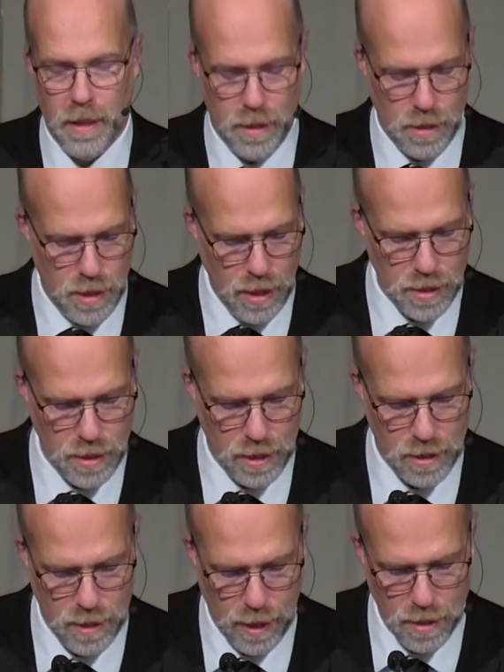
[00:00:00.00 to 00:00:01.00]
Jesus
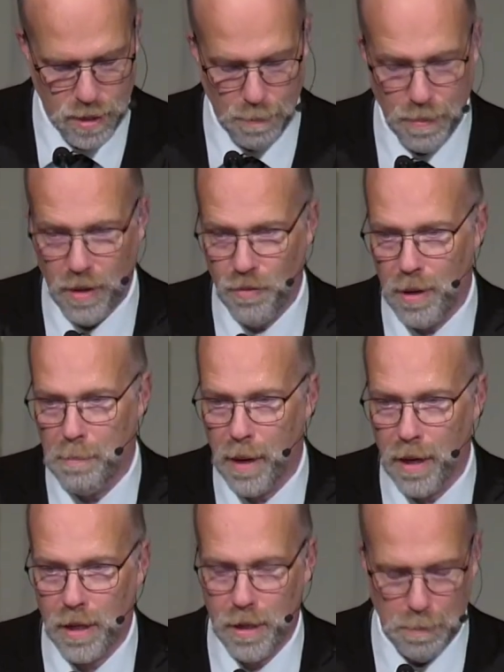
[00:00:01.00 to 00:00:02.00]
said something
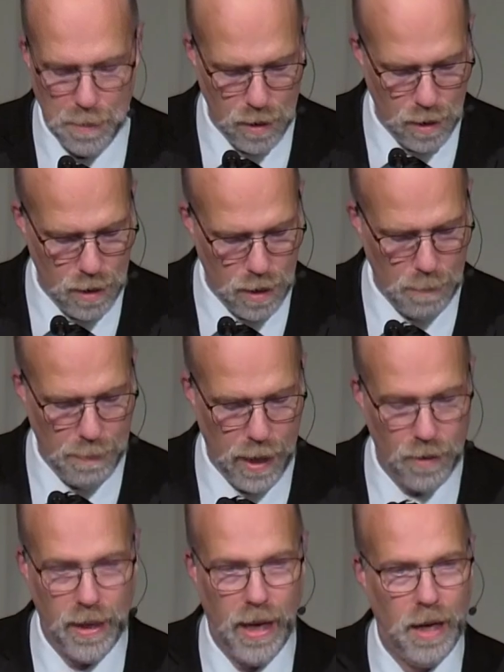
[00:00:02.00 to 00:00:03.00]
remarkable
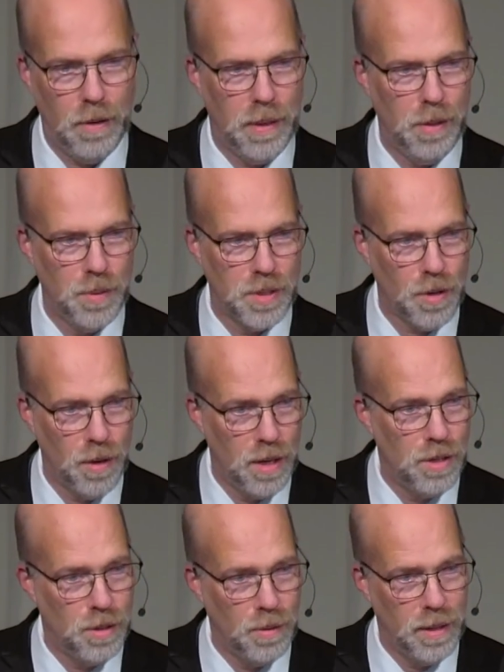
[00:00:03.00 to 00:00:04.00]
about how he was going to
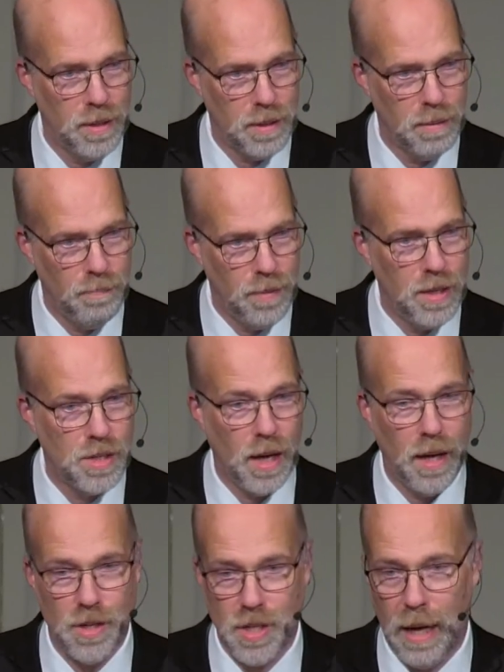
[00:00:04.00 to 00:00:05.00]
do it. In
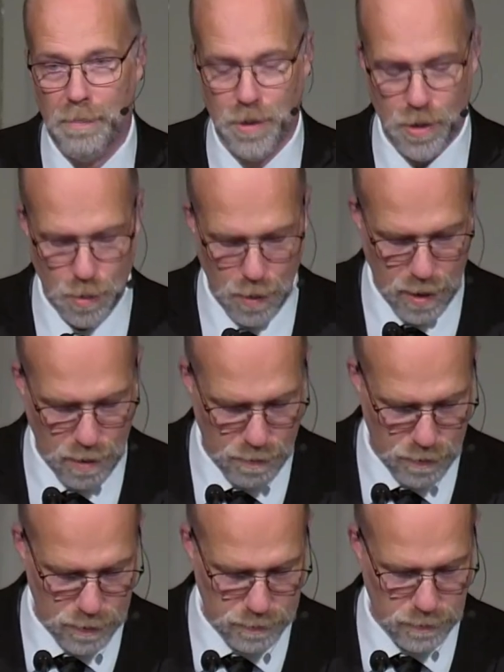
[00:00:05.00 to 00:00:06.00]
John chapter 12,
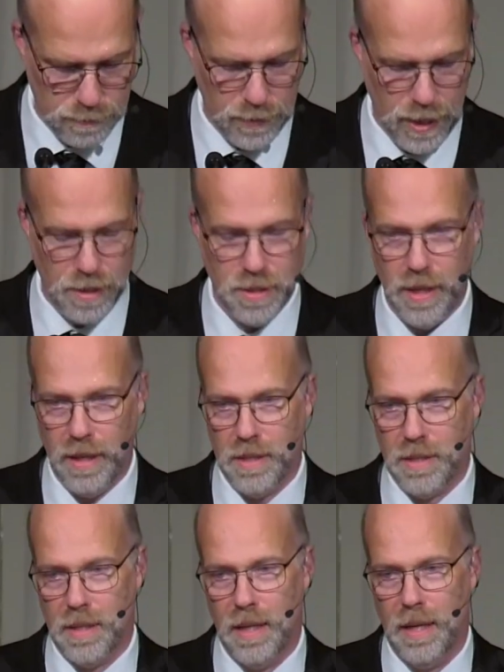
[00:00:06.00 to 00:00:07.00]
he
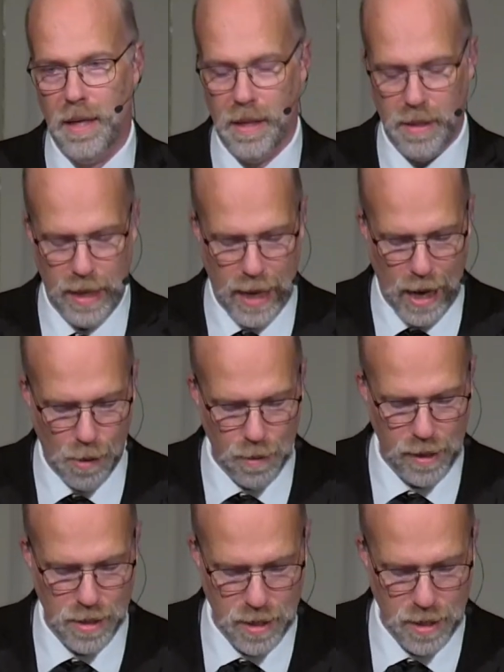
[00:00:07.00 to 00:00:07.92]
says, The hour has